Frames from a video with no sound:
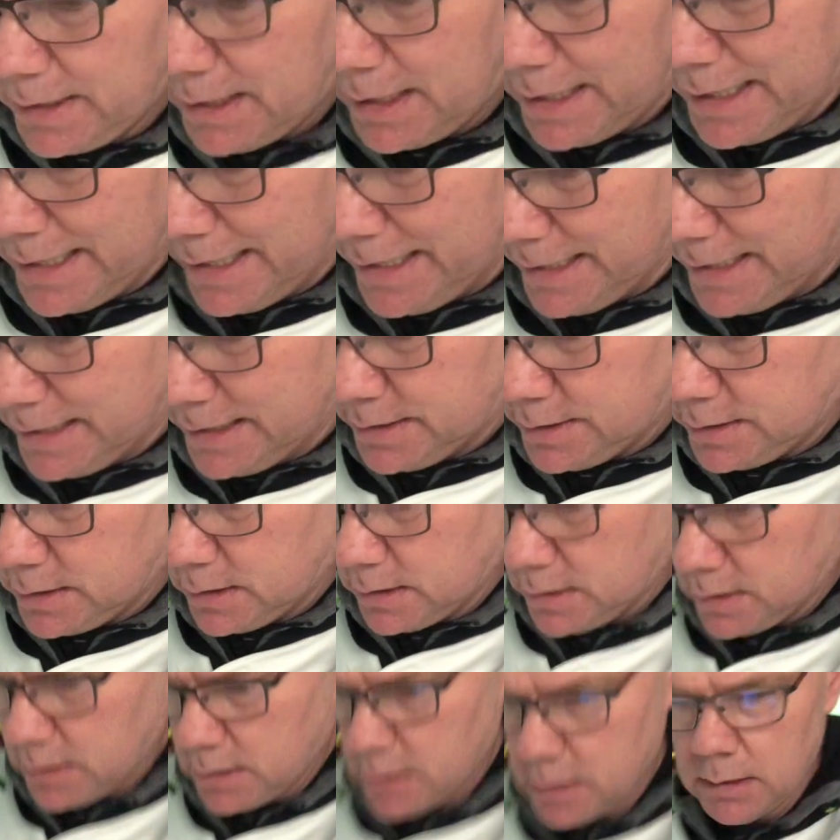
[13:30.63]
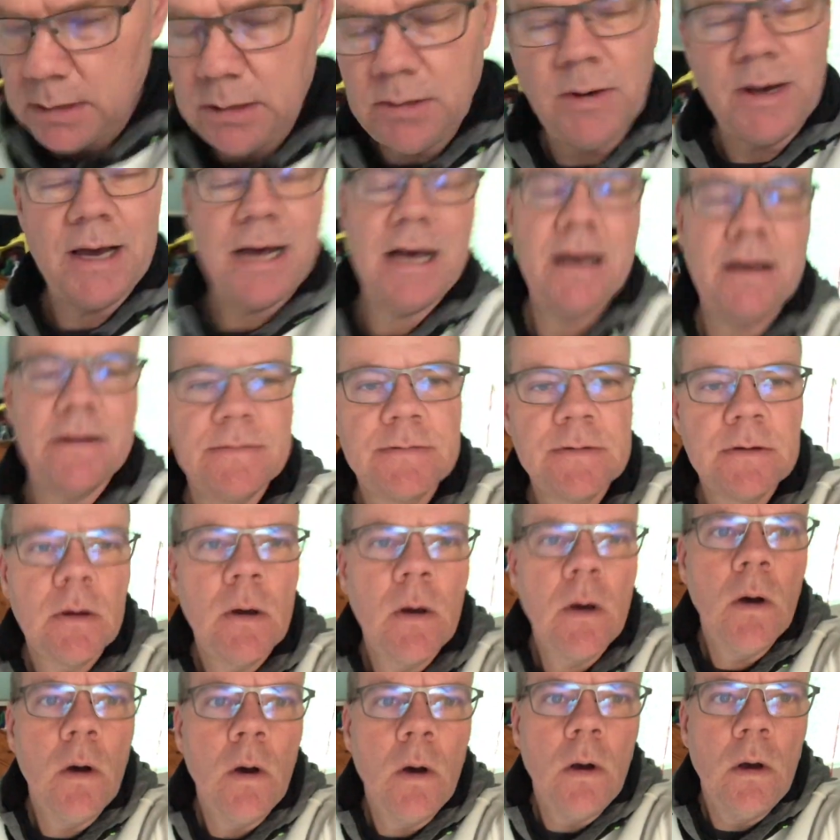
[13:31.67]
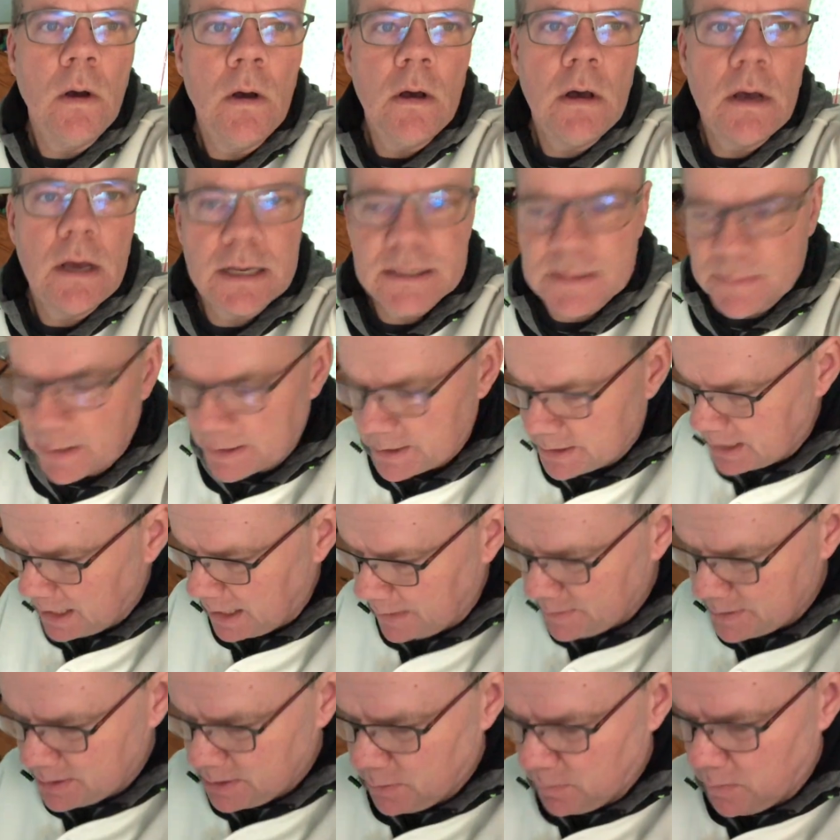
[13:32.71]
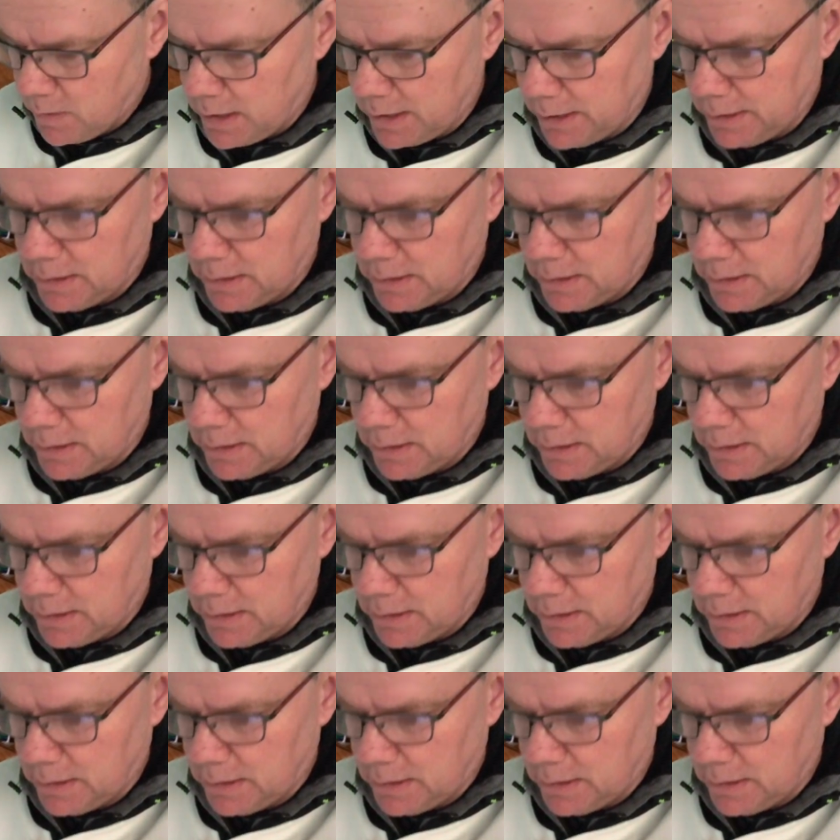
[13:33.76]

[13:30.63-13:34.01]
and you have as much time as you want.